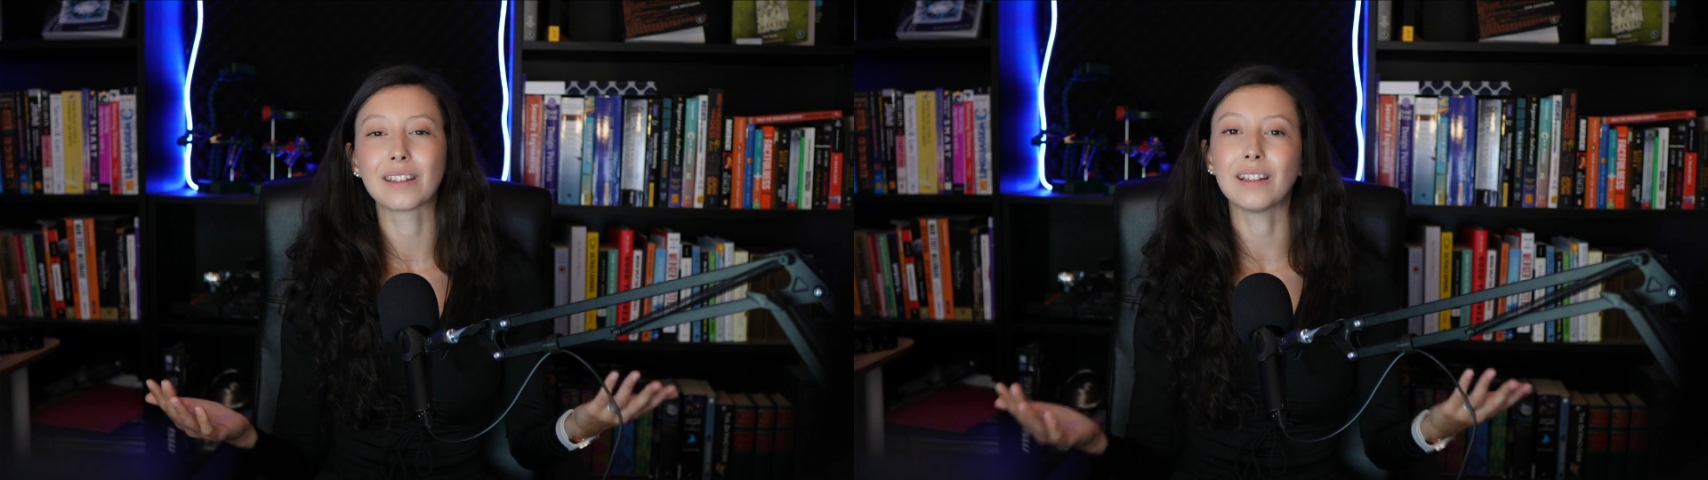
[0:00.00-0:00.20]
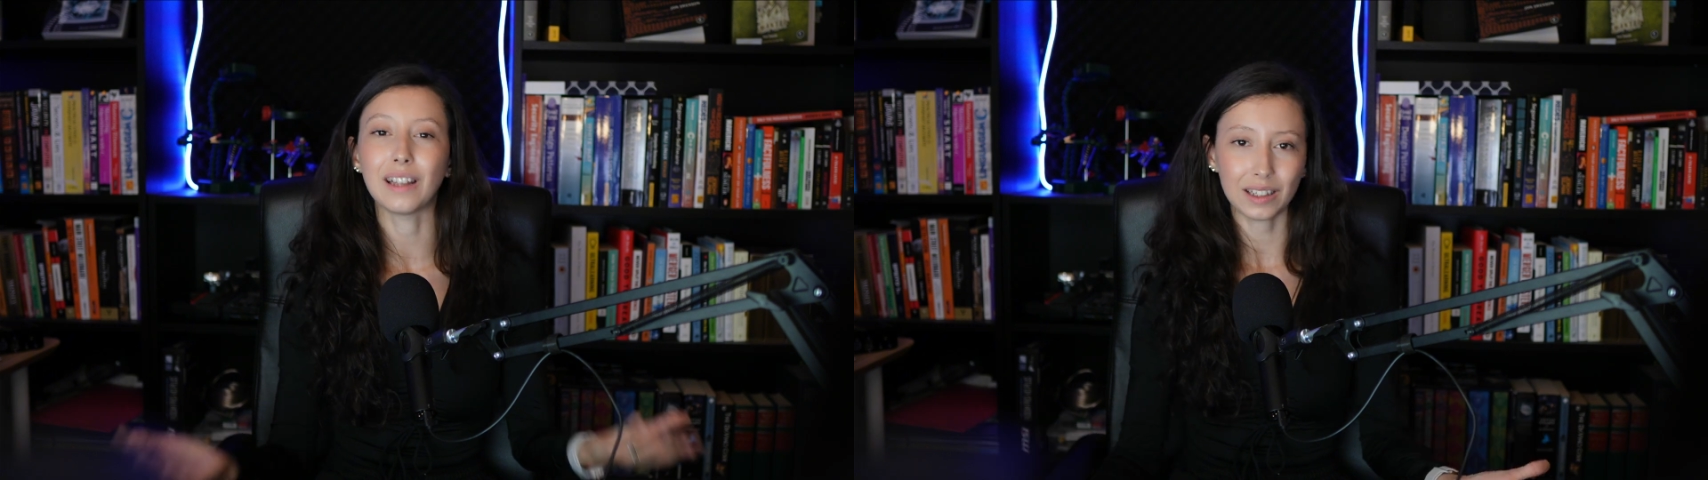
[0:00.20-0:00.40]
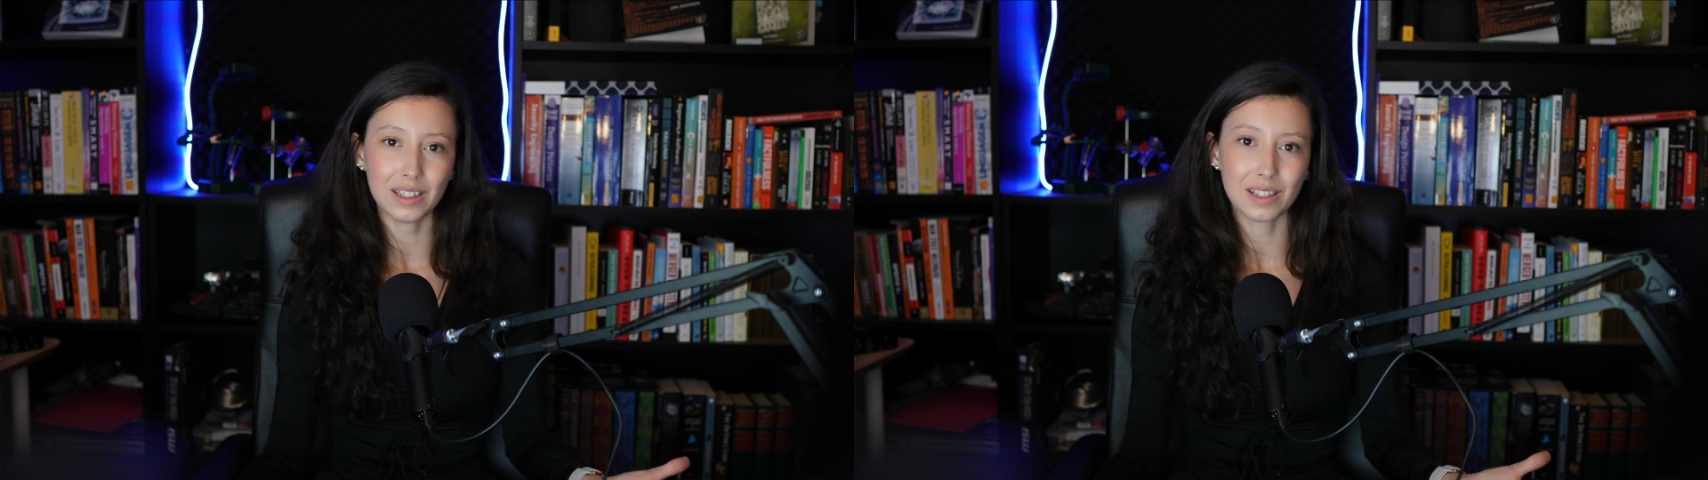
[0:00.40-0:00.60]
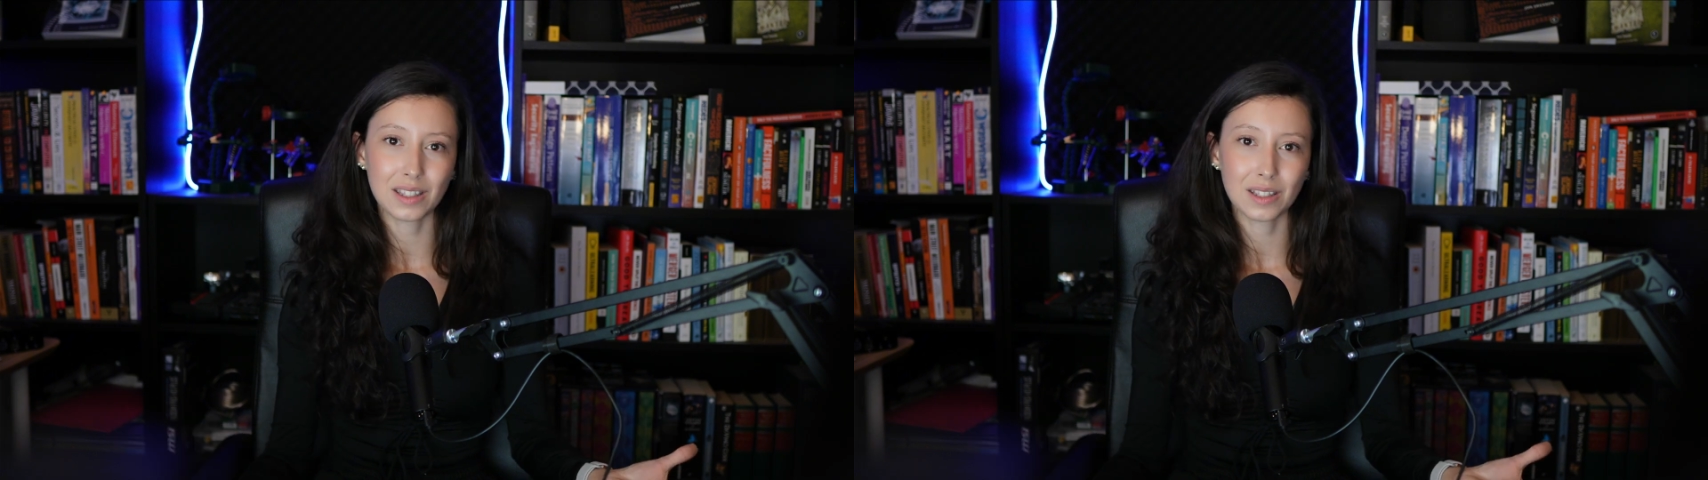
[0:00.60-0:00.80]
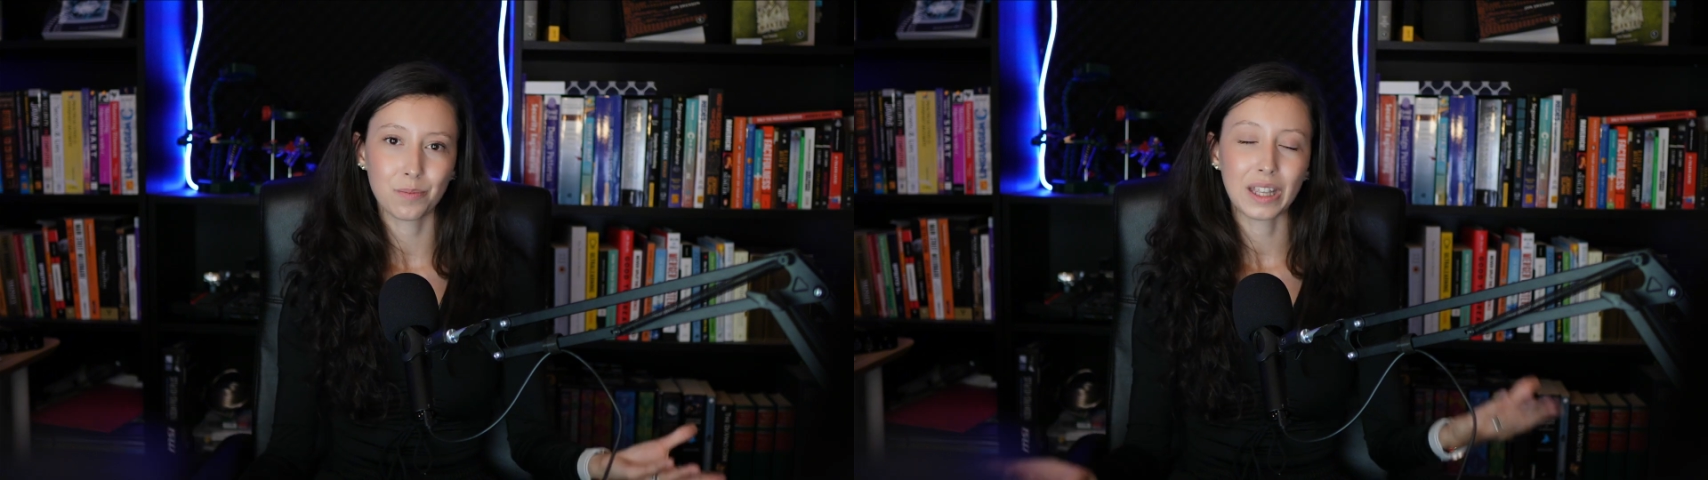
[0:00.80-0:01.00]
like
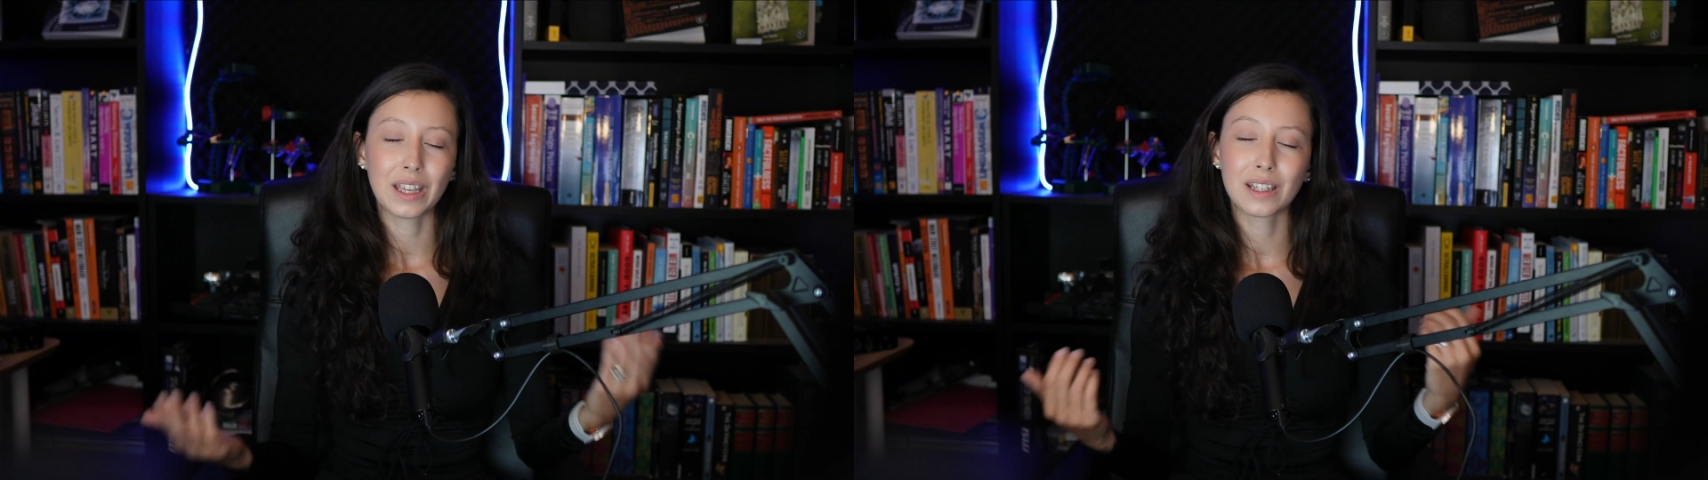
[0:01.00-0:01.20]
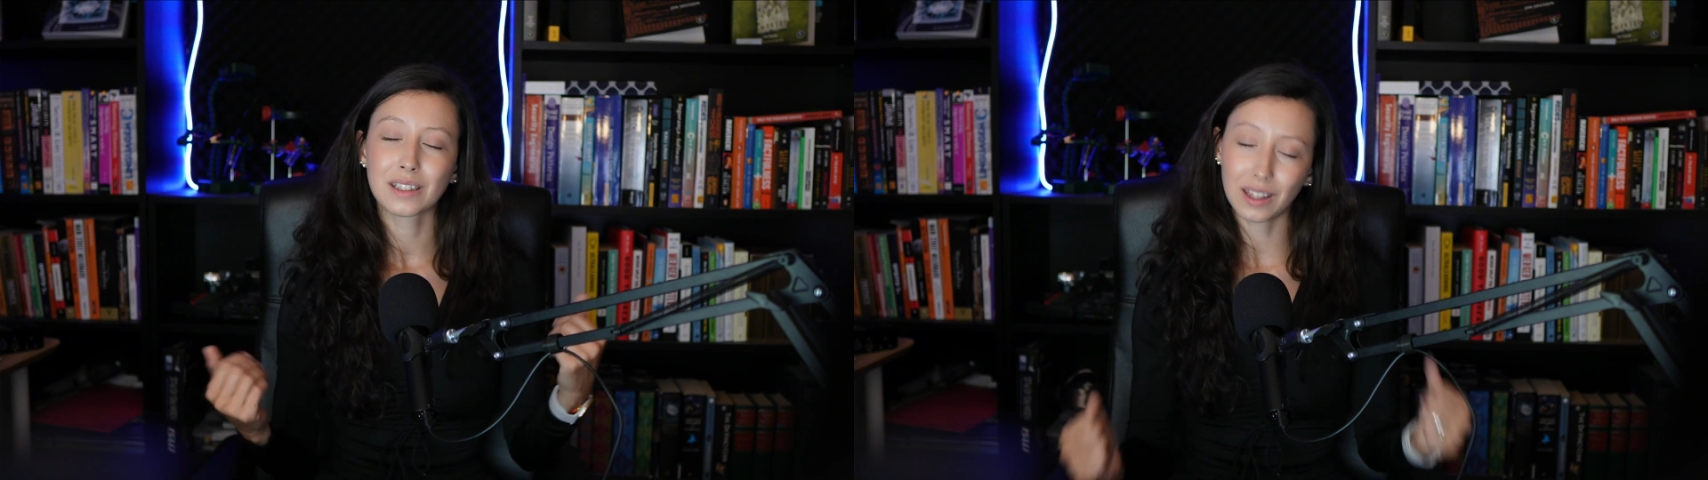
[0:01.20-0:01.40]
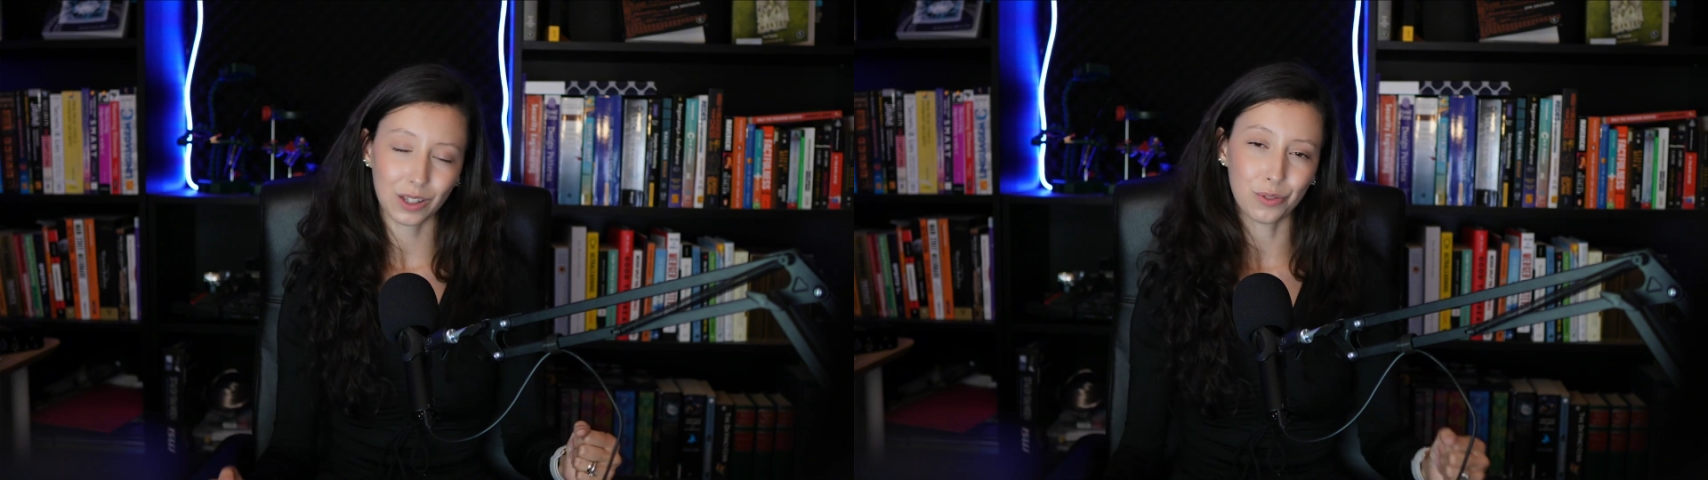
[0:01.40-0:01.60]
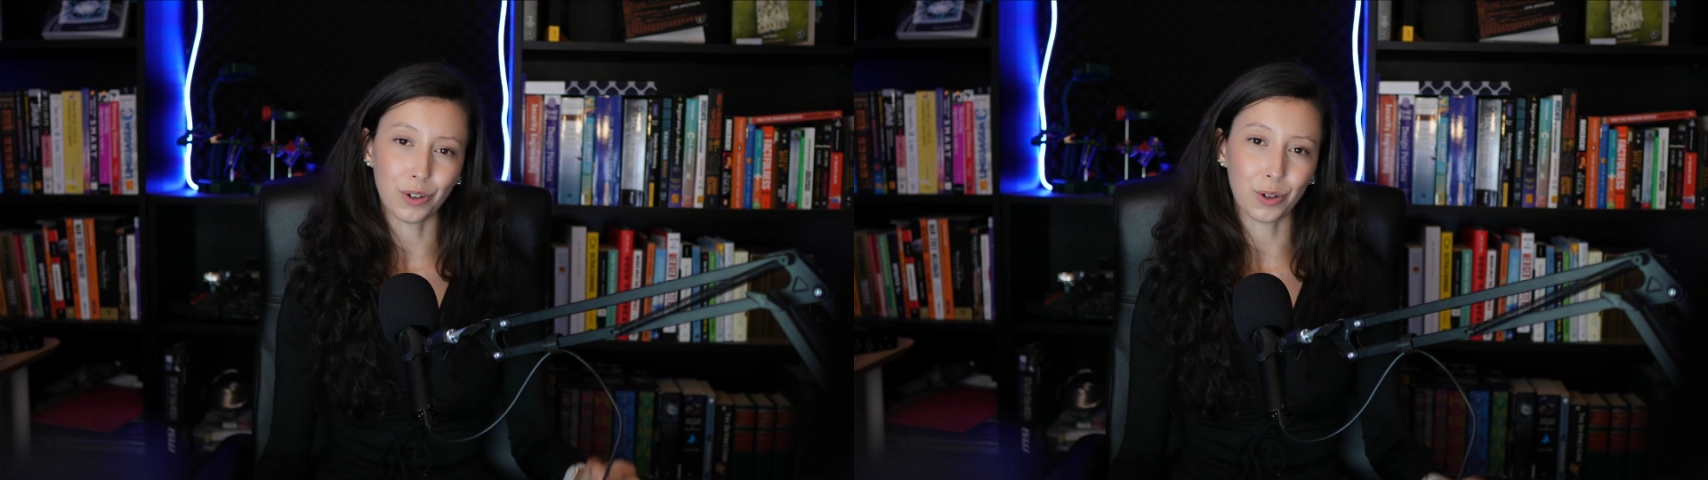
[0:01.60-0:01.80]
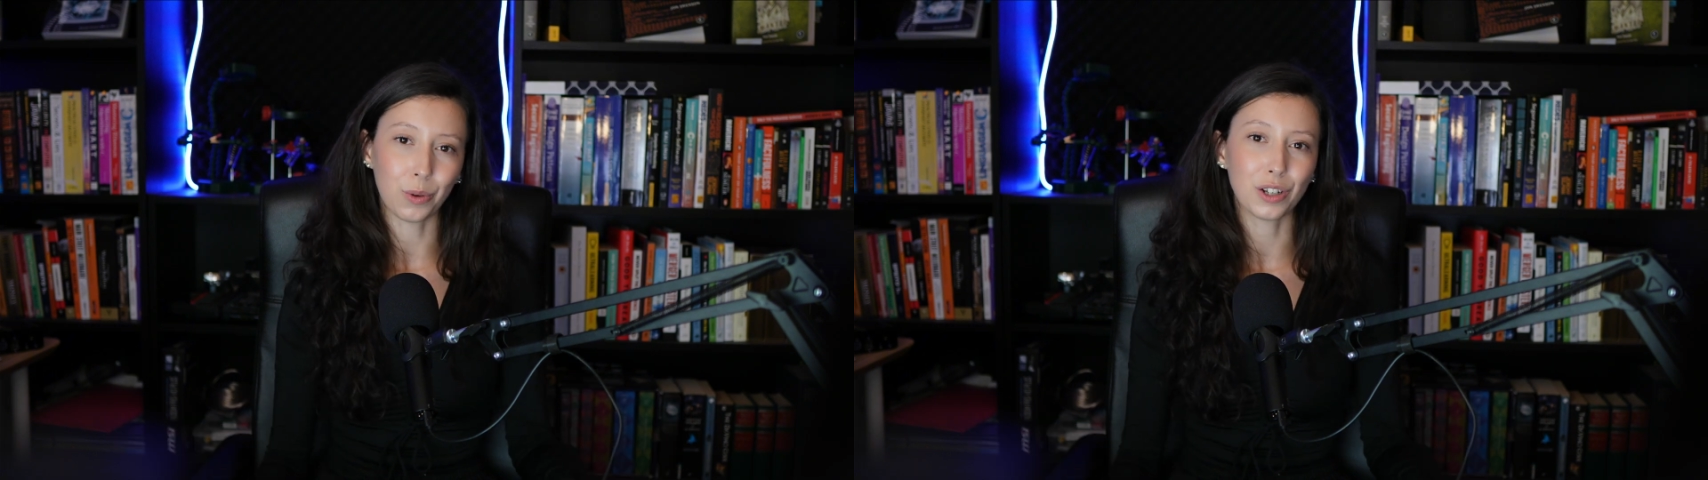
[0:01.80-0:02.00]
this. Thank you
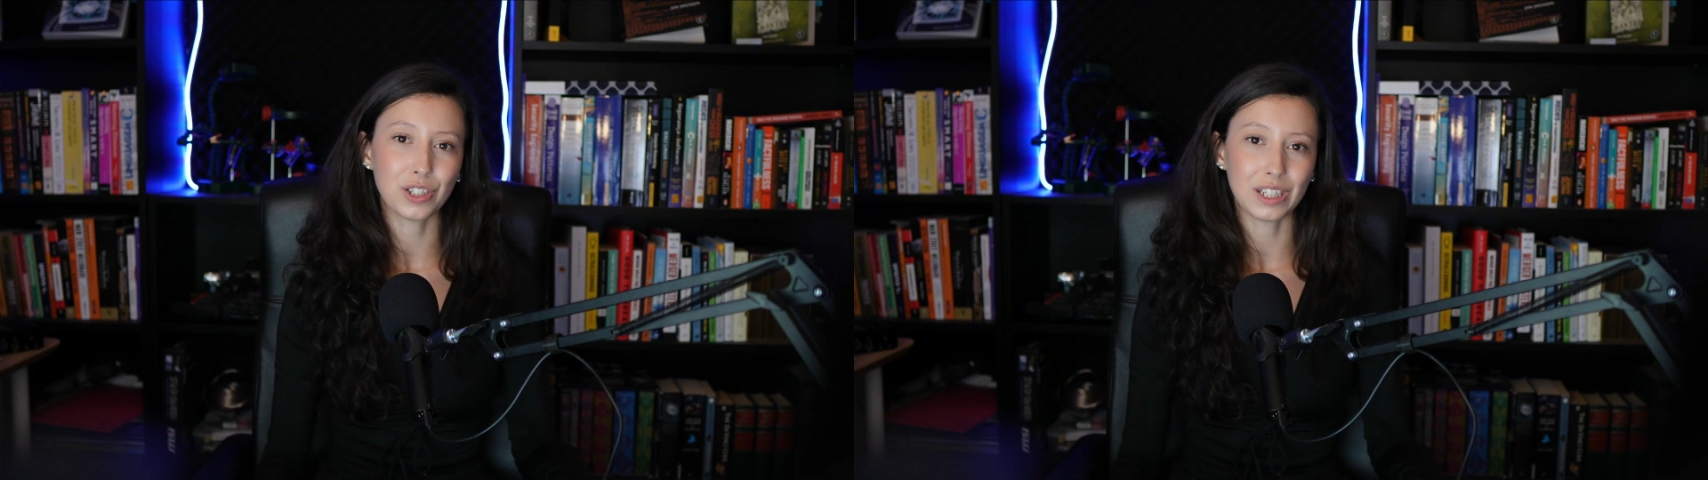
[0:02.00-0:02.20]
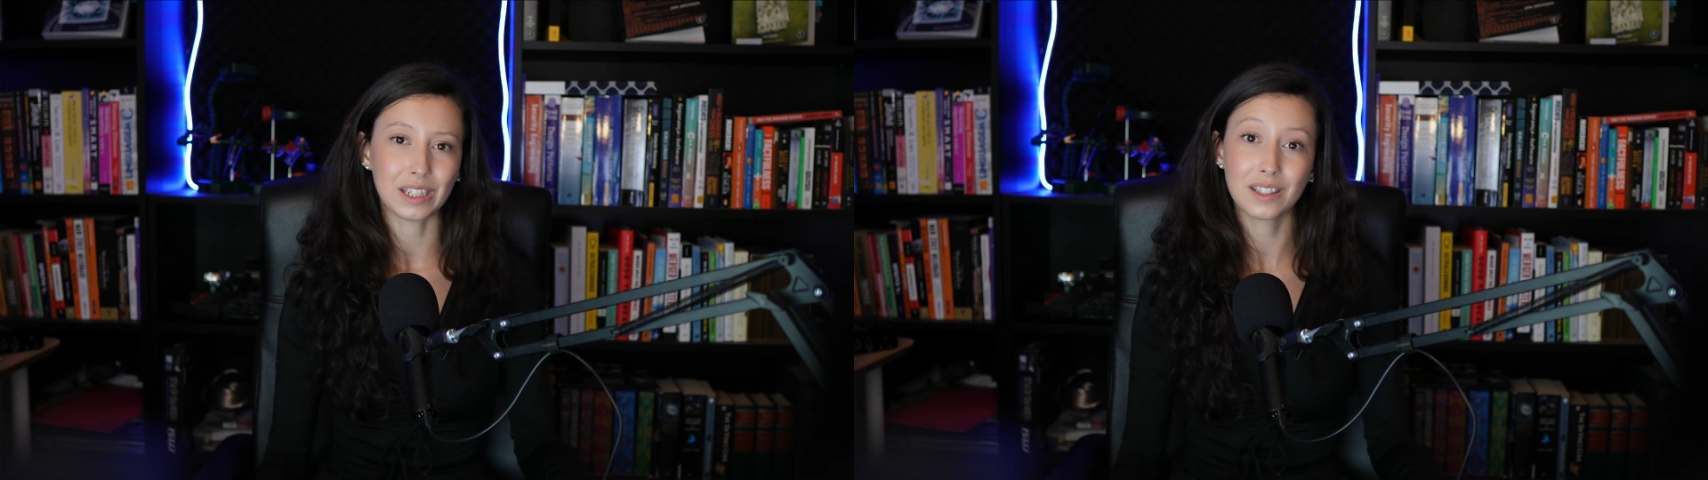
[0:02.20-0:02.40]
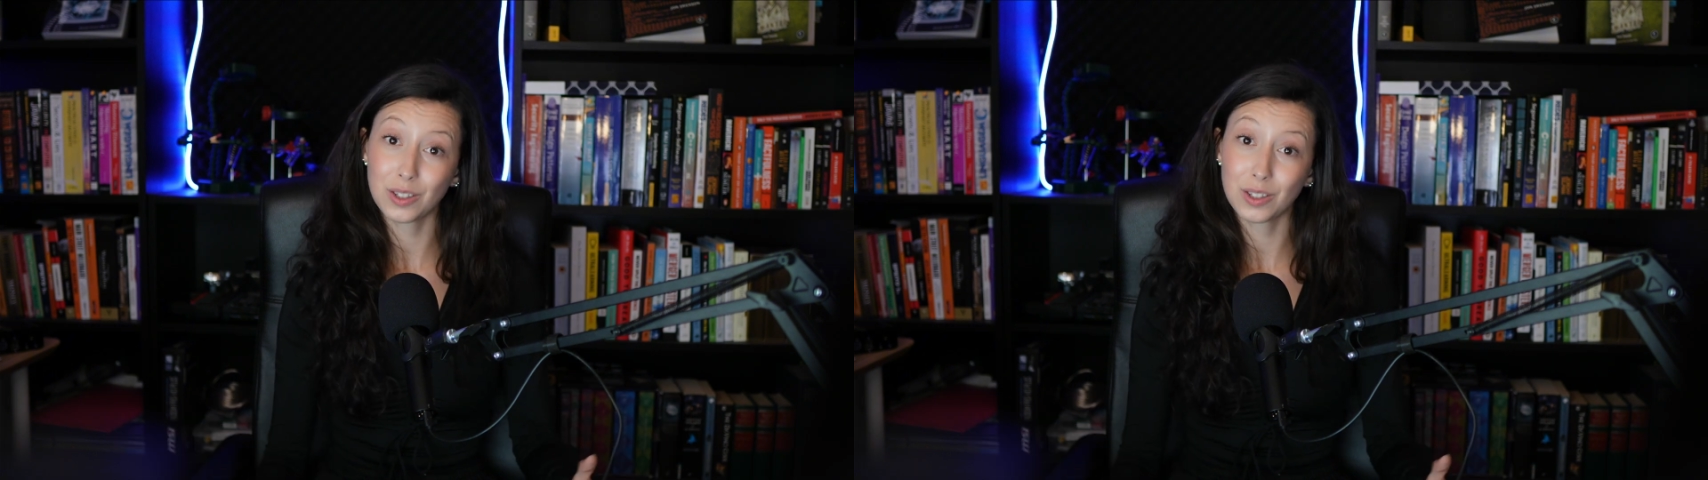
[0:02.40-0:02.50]
for watching,